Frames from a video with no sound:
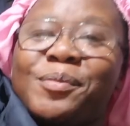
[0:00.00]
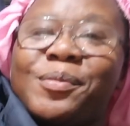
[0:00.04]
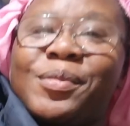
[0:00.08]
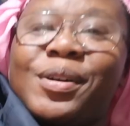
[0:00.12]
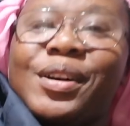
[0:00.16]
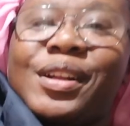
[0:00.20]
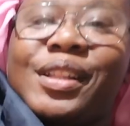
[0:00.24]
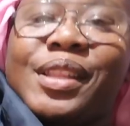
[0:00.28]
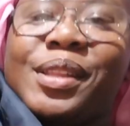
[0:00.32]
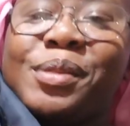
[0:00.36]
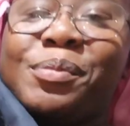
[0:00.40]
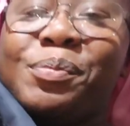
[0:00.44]

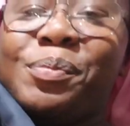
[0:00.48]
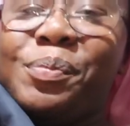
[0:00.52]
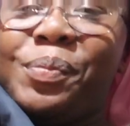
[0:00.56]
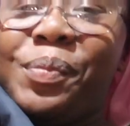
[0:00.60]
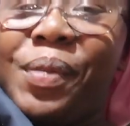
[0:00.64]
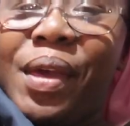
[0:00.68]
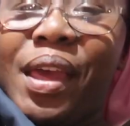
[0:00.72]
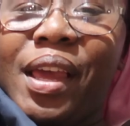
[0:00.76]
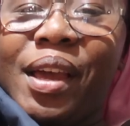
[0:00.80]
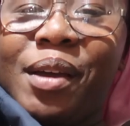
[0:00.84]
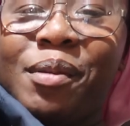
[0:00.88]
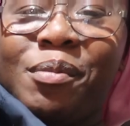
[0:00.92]
but the
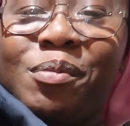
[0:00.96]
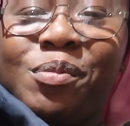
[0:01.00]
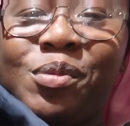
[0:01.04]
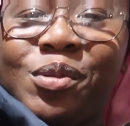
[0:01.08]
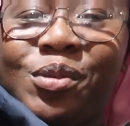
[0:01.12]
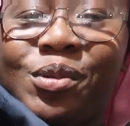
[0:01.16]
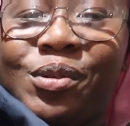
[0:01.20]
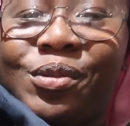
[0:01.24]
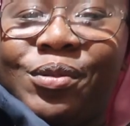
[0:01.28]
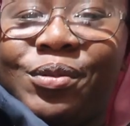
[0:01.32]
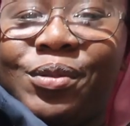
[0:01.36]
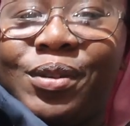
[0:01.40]

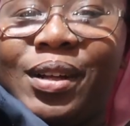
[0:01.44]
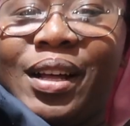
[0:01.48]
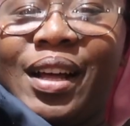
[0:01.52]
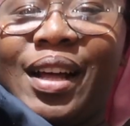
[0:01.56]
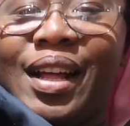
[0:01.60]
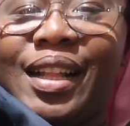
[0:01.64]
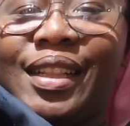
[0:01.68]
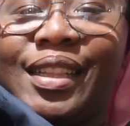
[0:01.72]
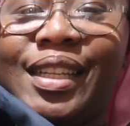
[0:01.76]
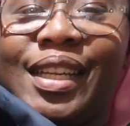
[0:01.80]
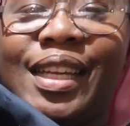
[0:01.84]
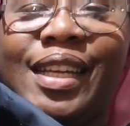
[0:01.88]
peekaboo
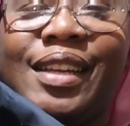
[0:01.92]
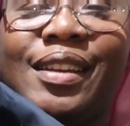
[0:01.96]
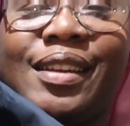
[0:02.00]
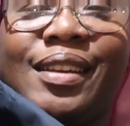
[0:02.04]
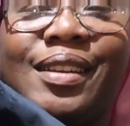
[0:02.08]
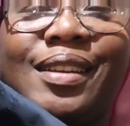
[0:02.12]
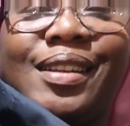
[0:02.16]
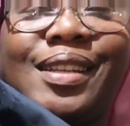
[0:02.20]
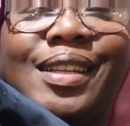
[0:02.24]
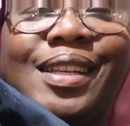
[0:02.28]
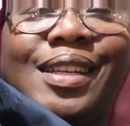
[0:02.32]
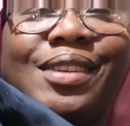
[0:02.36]
and the
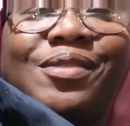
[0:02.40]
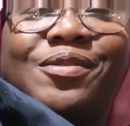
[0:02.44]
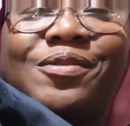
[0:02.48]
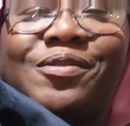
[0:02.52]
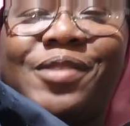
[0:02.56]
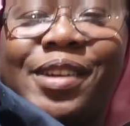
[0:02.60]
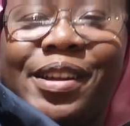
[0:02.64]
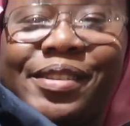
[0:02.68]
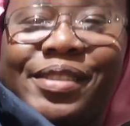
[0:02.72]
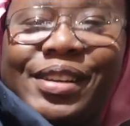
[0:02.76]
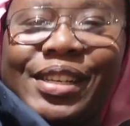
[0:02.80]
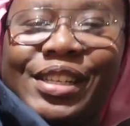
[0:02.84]

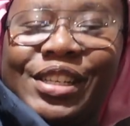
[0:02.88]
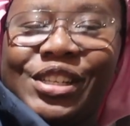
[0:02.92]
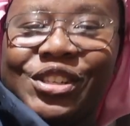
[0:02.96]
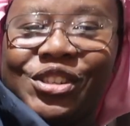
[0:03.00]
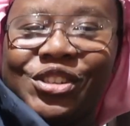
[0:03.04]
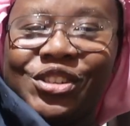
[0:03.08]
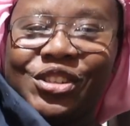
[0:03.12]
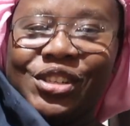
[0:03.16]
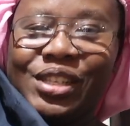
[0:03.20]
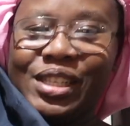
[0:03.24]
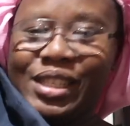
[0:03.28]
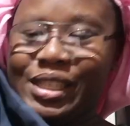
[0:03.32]
very
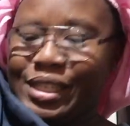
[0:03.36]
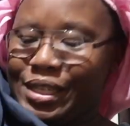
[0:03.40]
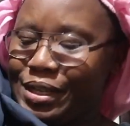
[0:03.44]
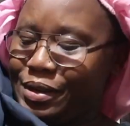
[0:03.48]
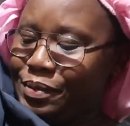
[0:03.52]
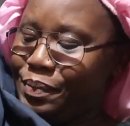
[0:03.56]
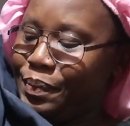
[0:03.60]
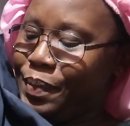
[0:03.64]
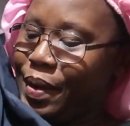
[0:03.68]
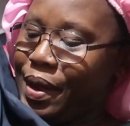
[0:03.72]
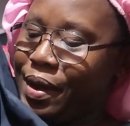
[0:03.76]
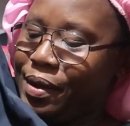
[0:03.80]

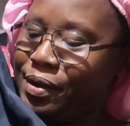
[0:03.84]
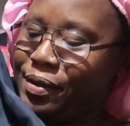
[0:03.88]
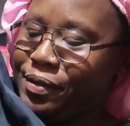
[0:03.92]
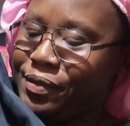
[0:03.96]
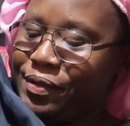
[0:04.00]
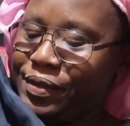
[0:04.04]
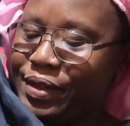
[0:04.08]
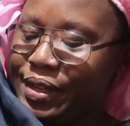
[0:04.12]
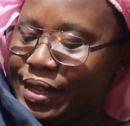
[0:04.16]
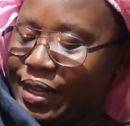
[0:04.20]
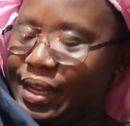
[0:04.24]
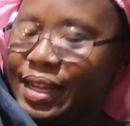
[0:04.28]
interesting part
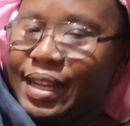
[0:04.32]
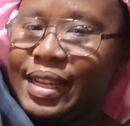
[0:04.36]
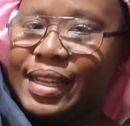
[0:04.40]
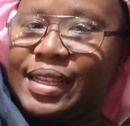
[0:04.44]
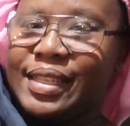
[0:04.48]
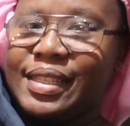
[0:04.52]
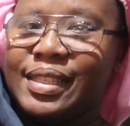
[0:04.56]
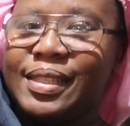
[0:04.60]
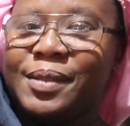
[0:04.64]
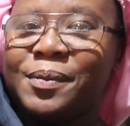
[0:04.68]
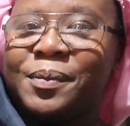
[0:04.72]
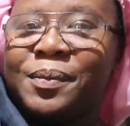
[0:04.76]
of it
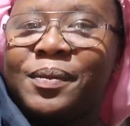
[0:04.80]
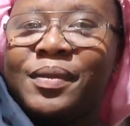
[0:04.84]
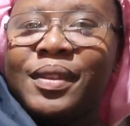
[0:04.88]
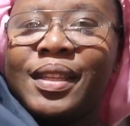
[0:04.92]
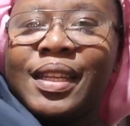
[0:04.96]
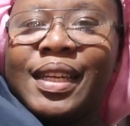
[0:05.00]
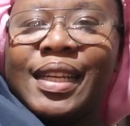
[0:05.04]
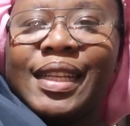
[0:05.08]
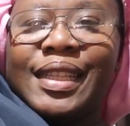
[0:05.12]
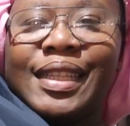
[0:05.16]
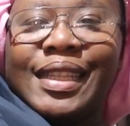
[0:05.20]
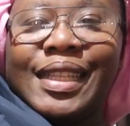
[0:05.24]
is
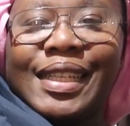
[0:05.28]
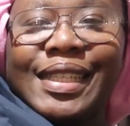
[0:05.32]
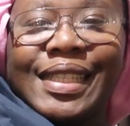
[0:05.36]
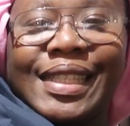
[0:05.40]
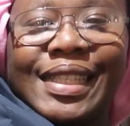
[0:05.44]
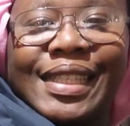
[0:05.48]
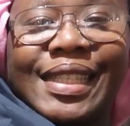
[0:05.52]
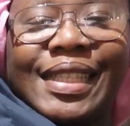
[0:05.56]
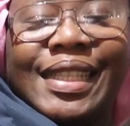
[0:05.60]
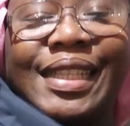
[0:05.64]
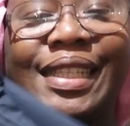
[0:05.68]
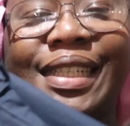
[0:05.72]
the
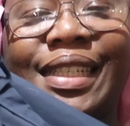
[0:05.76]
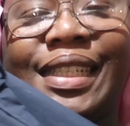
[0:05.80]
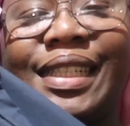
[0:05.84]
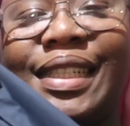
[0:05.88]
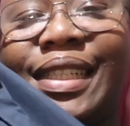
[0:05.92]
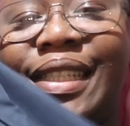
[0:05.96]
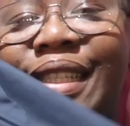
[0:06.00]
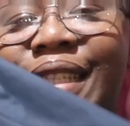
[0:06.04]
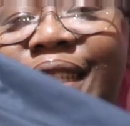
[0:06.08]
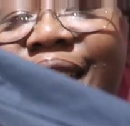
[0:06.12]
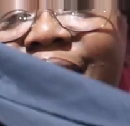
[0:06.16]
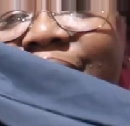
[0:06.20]

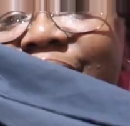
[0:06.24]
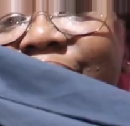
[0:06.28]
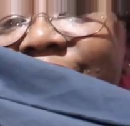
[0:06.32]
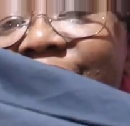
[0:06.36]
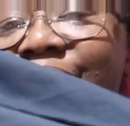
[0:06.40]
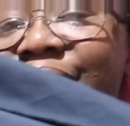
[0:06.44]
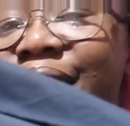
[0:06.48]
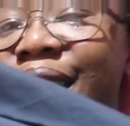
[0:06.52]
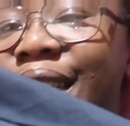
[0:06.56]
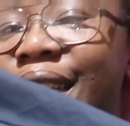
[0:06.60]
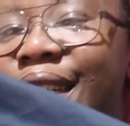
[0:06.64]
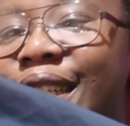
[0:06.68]

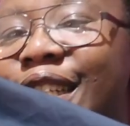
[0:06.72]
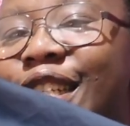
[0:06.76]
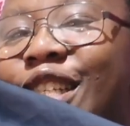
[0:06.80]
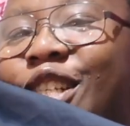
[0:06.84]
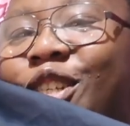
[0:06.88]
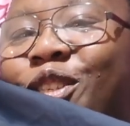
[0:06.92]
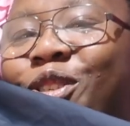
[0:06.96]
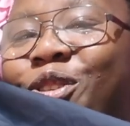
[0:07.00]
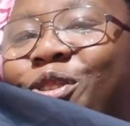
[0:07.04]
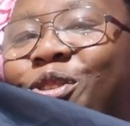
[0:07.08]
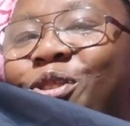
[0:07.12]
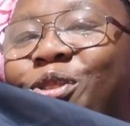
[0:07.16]
slit
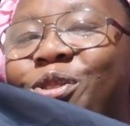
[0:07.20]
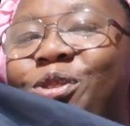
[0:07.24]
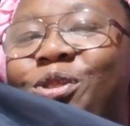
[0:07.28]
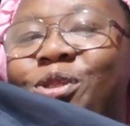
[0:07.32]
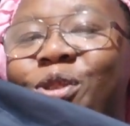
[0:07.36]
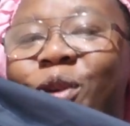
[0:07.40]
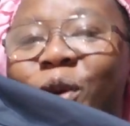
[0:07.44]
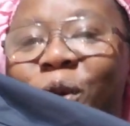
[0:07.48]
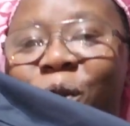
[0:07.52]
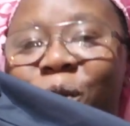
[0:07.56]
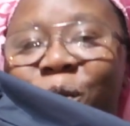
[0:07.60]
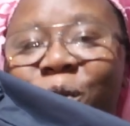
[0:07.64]
is
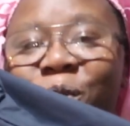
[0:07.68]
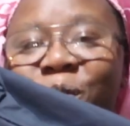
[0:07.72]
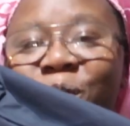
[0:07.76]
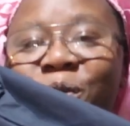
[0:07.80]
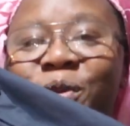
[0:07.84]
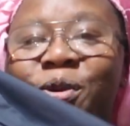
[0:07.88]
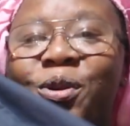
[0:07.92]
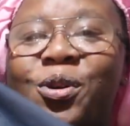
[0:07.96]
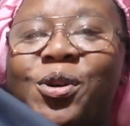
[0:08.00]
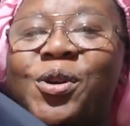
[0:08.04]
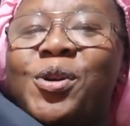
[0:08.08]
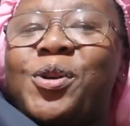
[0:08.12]
so,
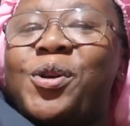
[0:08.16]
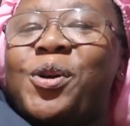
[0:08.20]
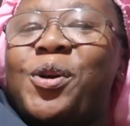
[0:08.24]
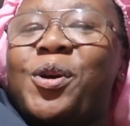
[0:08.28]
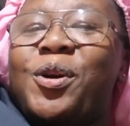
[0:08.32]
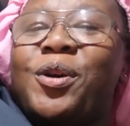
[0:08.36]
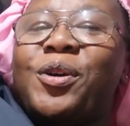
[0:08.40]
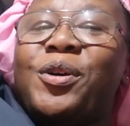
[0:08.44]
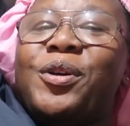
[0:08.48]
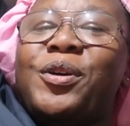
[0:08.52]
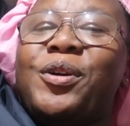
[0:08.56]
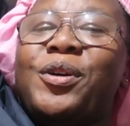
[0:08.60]

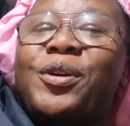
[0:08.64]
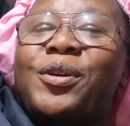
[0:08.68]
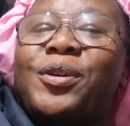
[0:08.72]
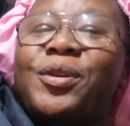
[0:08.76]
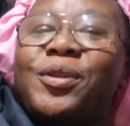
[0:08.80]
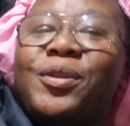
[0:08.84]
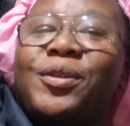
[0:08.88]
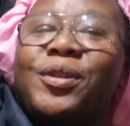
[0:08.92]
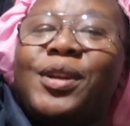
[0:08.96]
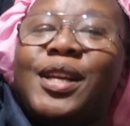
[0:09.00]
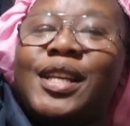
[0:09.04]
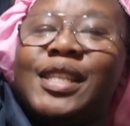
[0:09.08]

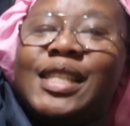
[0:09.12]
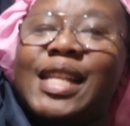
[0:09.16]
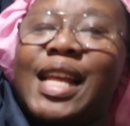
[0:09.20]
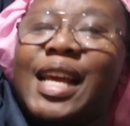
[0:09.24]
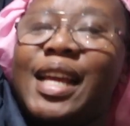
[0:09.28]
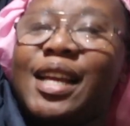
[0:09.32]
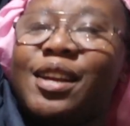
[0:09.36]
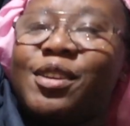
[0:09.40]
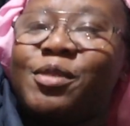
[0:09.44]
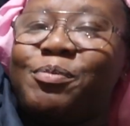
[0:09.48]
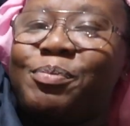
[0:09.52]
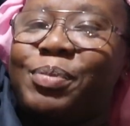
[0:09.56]
it's
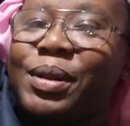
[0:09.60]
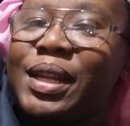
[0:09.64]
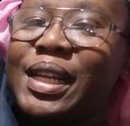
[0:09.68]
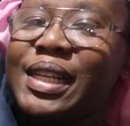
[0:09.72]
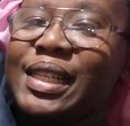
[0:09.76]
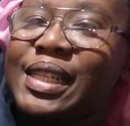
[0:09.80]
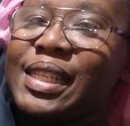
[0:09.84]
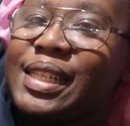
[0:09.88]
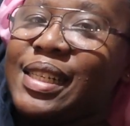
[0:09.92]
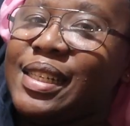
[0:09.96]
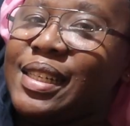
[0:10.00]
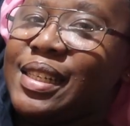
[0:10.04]
like a
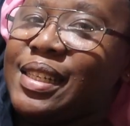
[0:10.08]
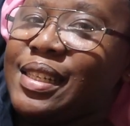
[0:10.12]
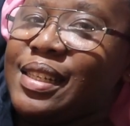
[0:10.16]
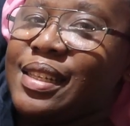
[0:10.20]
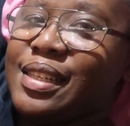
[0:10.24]
pleated